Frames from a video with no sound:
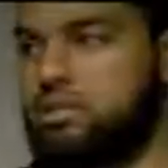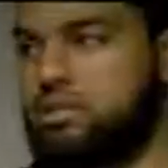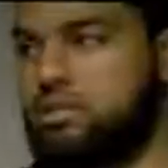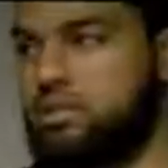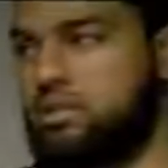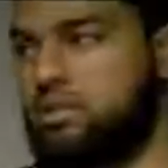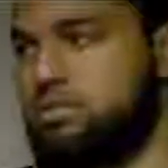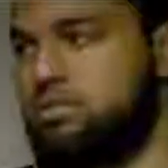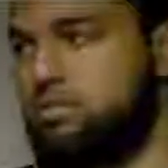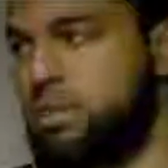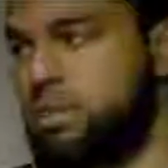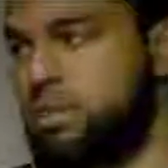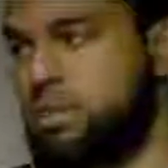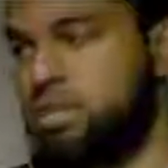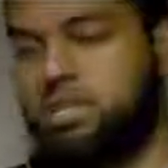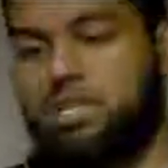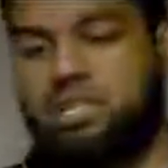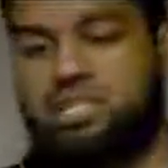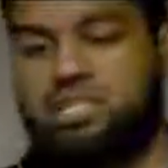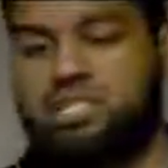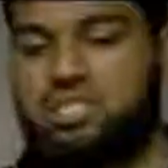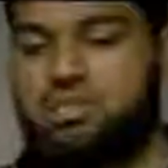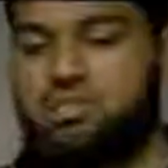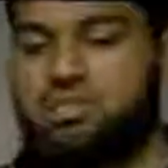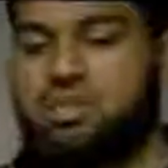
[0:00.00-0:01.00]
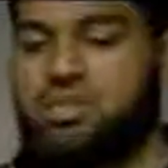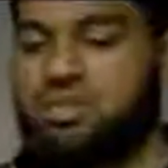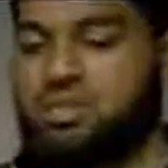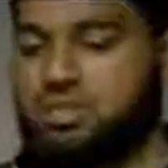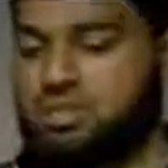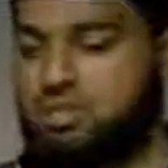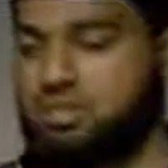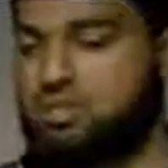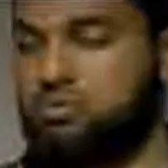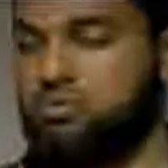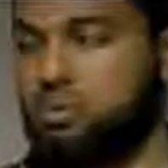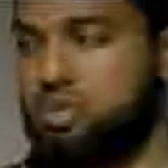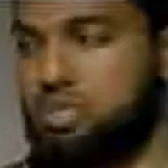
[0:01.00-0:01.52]
S, meaning it's something
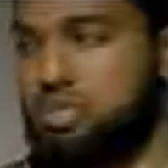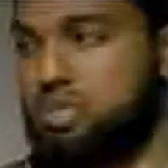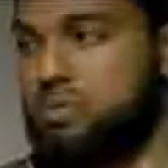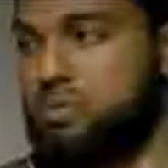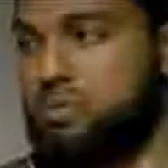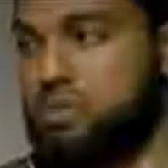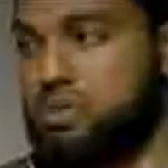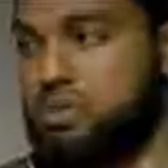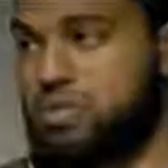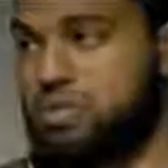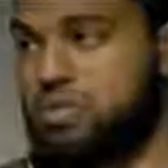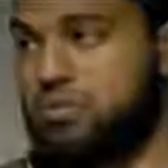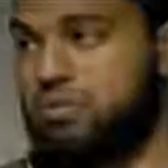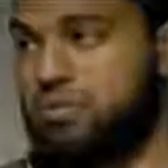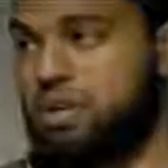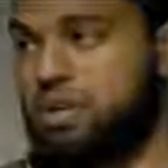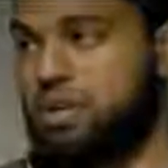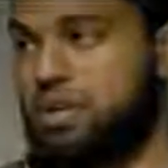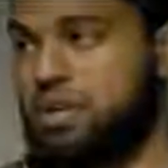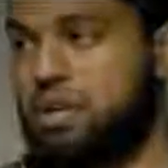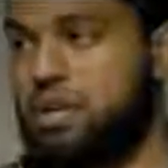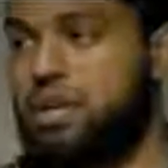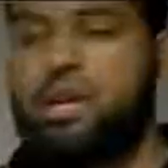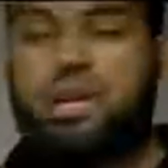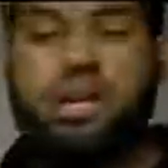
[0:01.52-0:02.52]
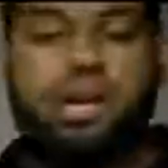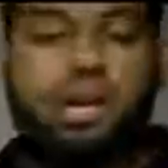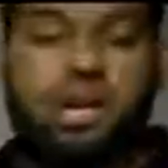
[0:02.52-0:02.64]
that's really specific.